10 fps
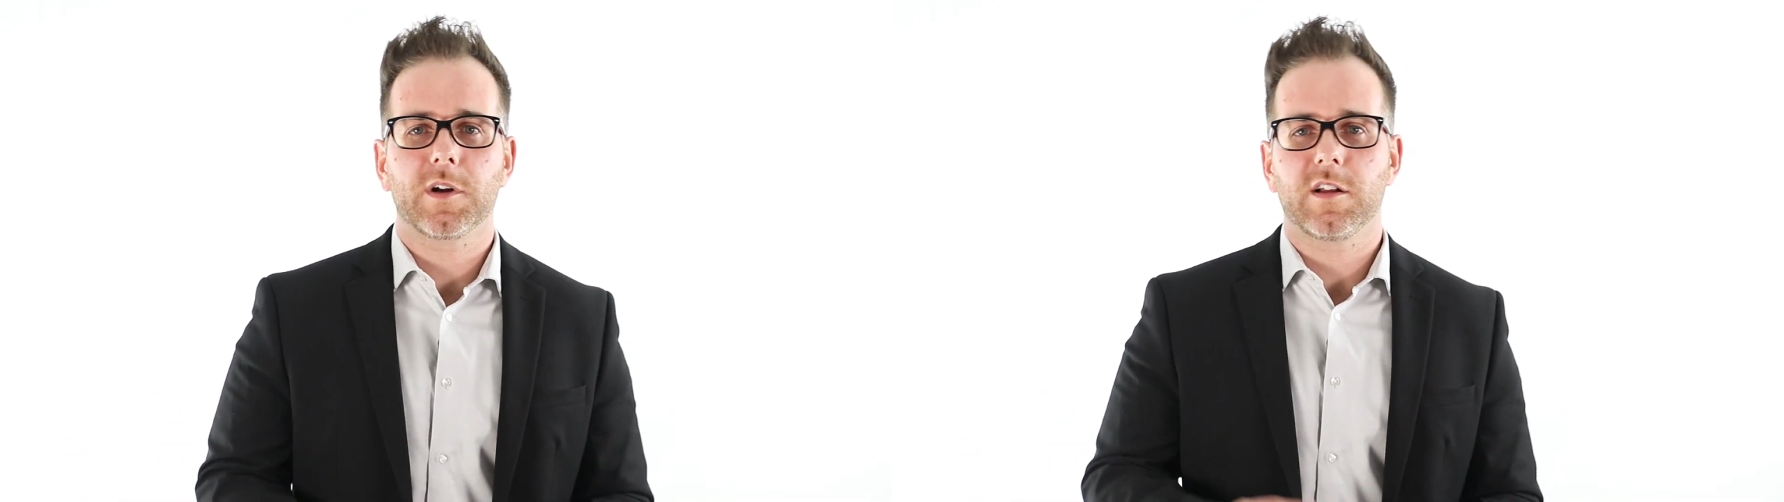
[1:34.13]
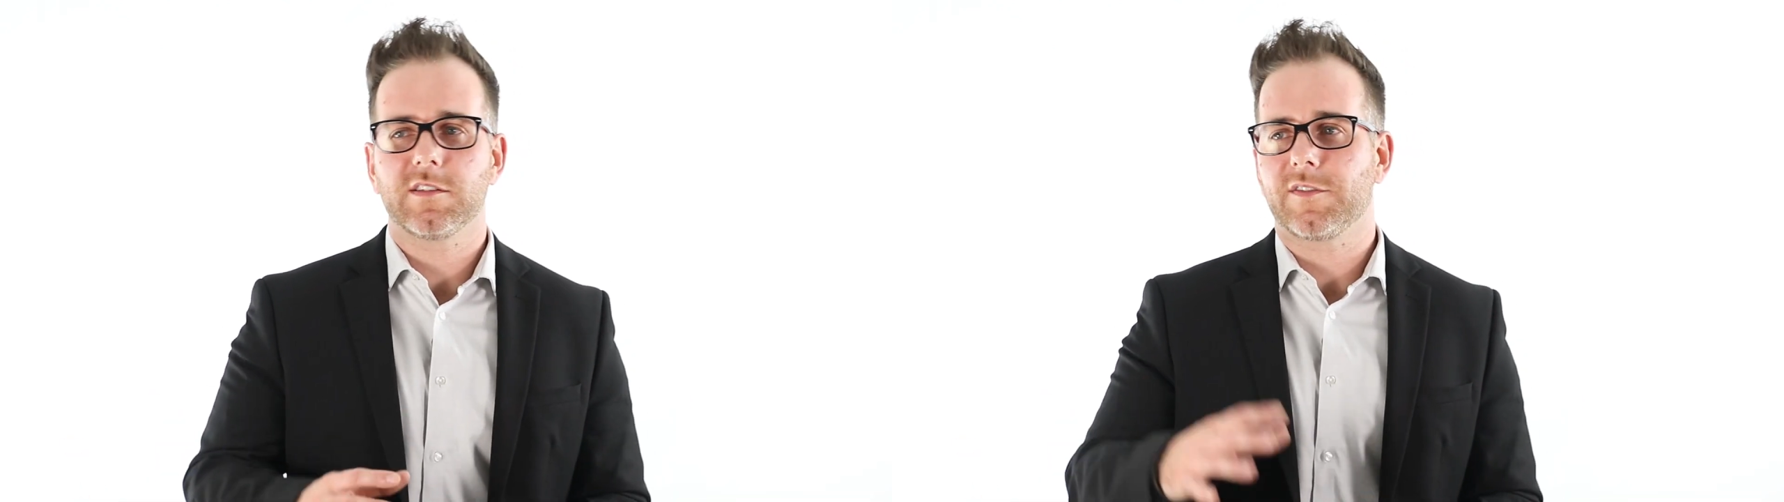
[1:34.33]

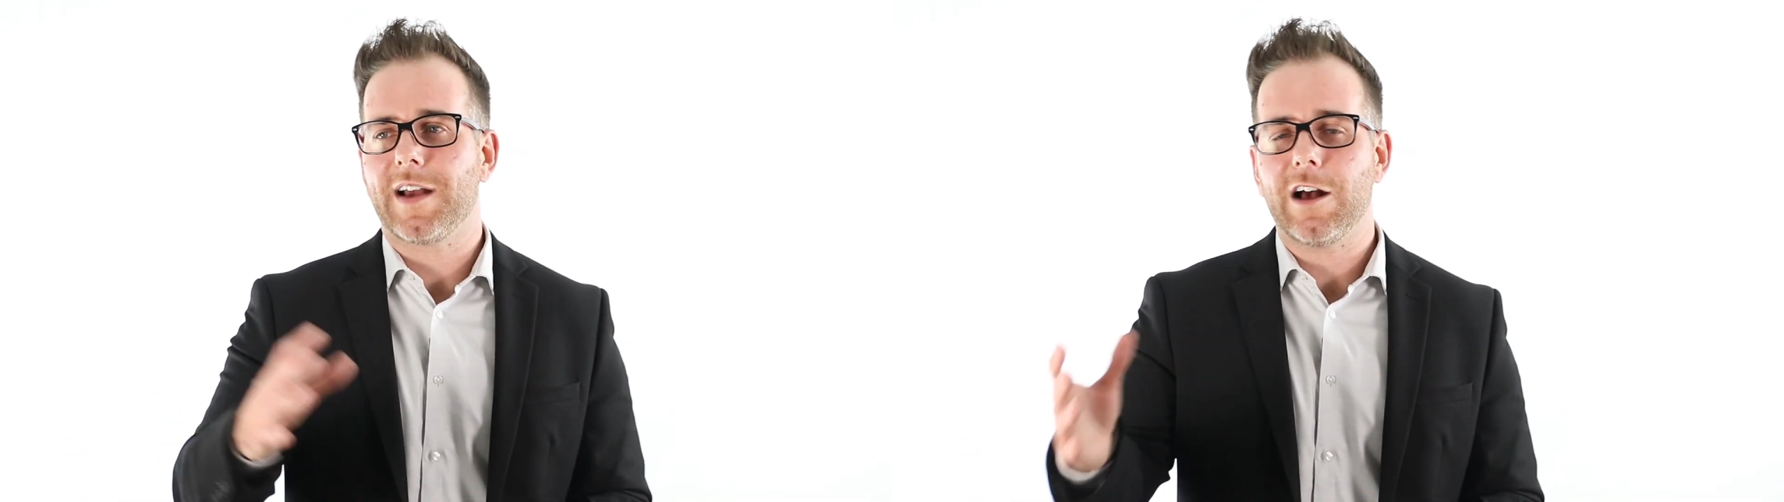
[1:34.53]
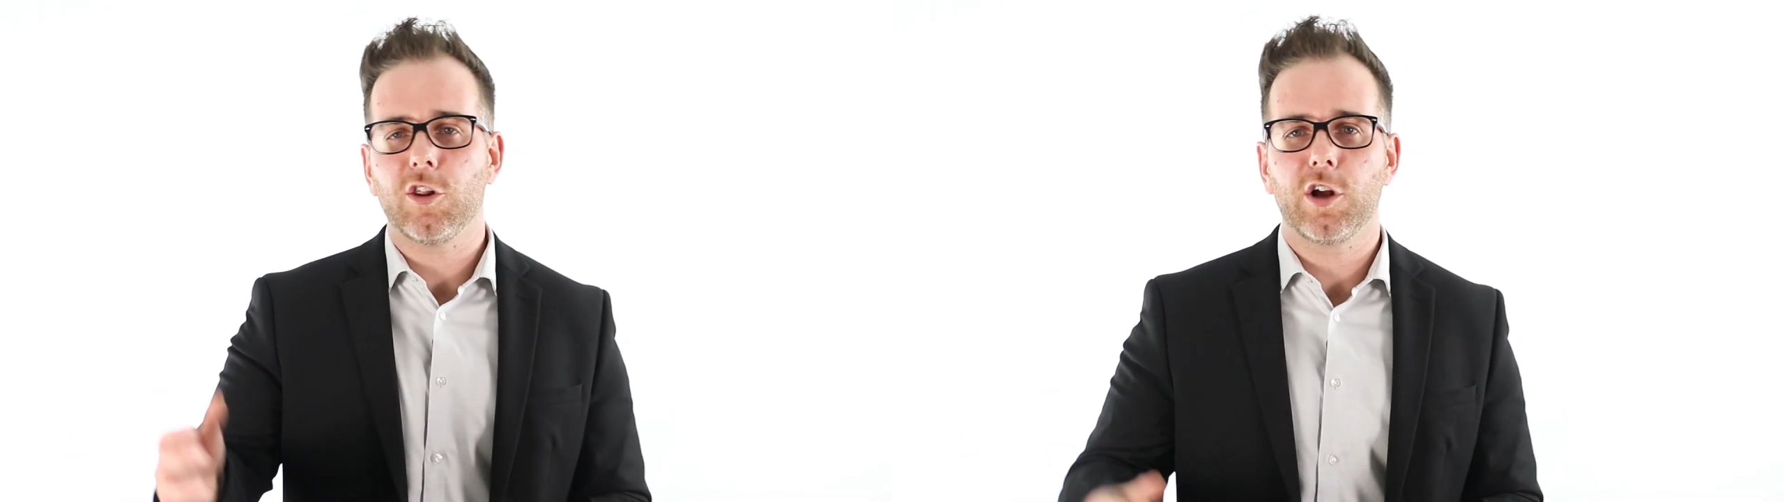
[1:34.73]
regardless of
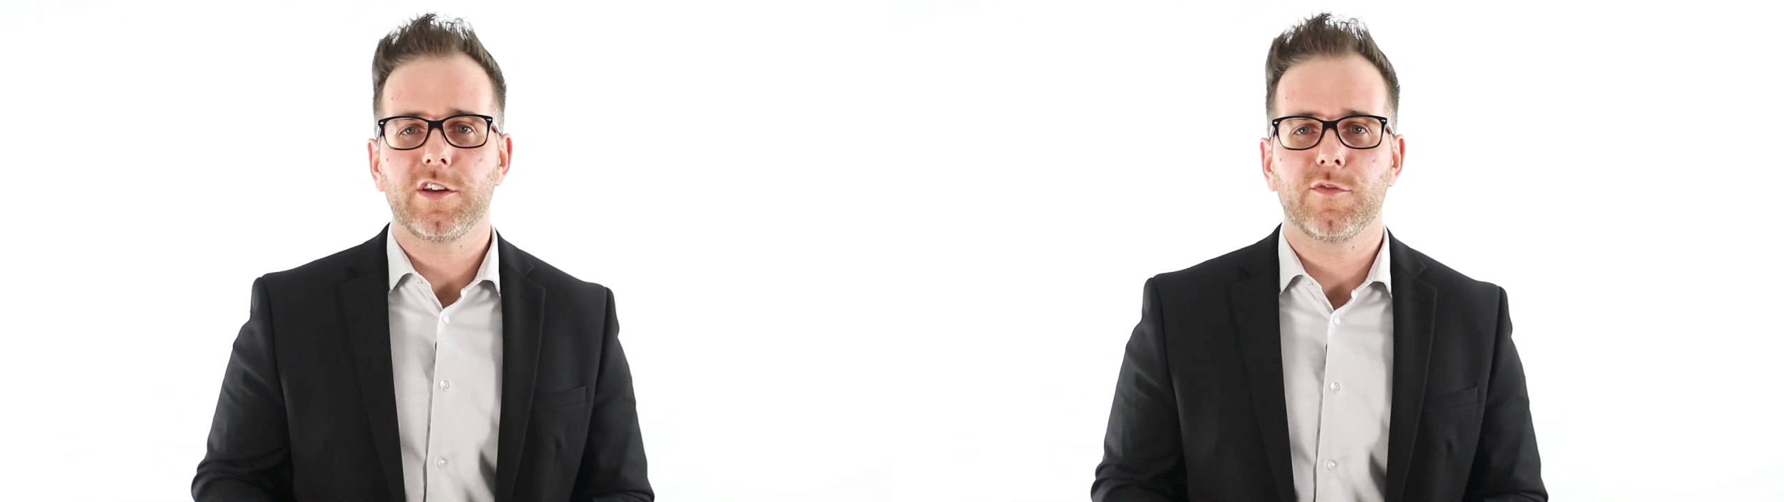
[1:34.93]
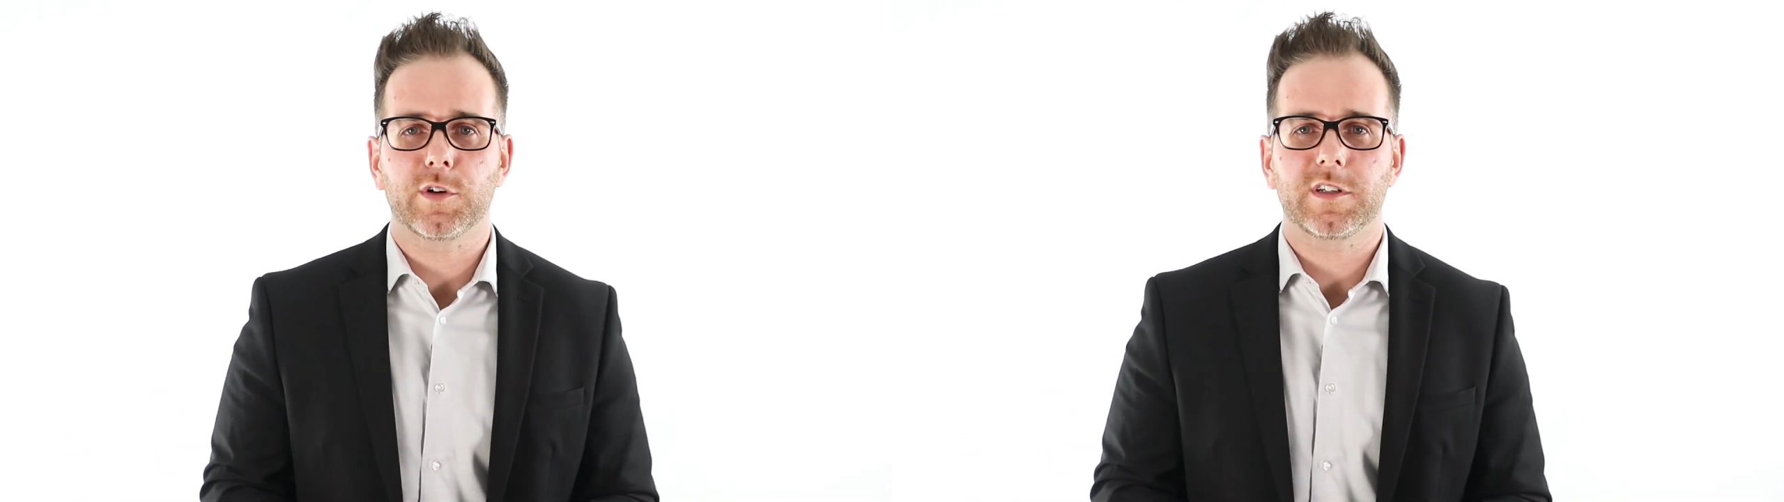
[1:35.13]
how
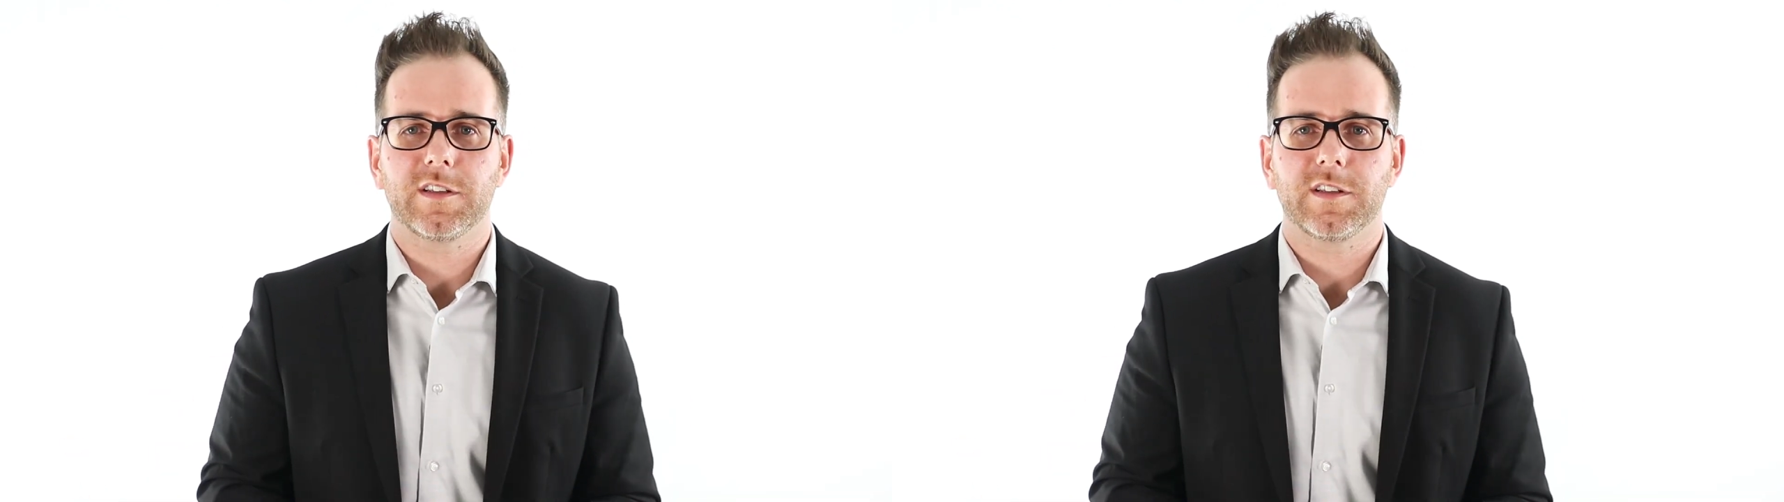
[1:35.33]
long you've worked